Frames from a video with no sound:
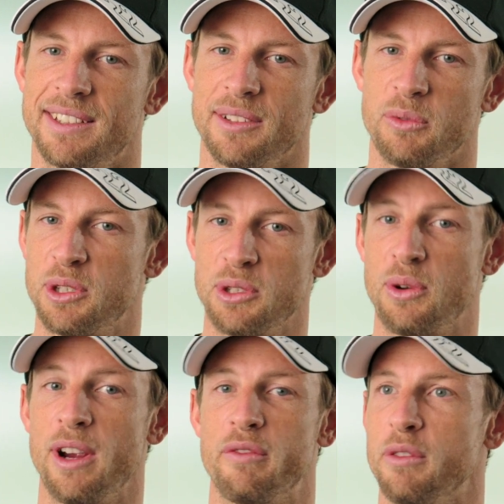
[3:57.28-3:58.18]
which is
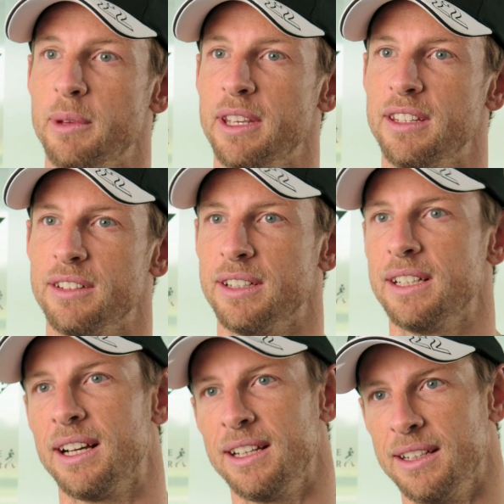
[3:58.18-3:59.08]
great for me.
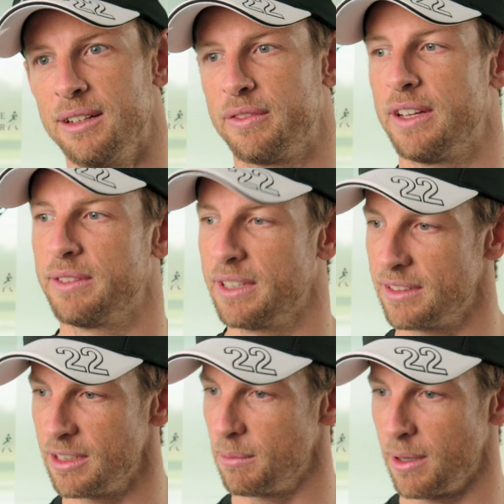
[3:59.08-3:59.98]
I love having a
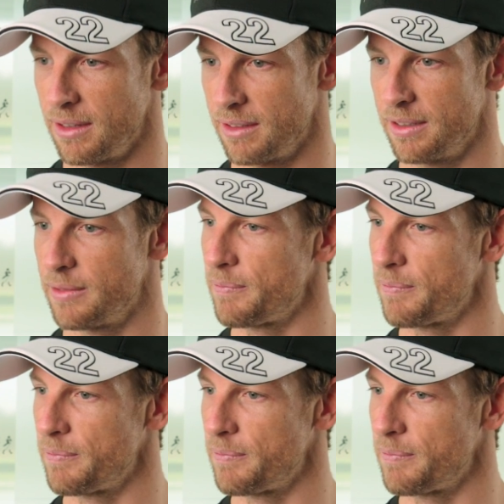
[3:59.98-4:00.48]
teammate that